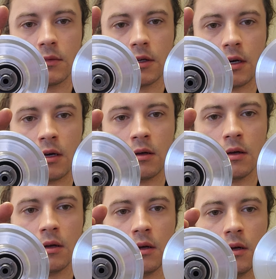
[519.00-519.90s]
Okay.
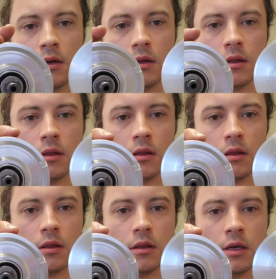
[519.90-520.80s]

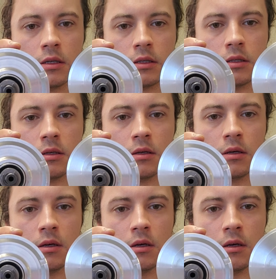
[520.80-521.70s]
This
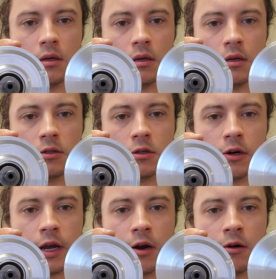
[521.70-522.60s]
is
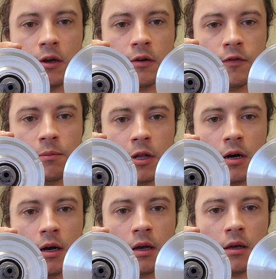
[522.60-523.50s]
your area of
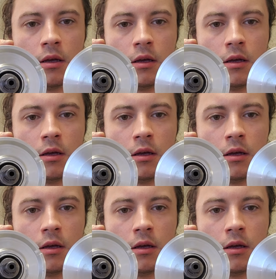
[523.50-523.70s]
apply.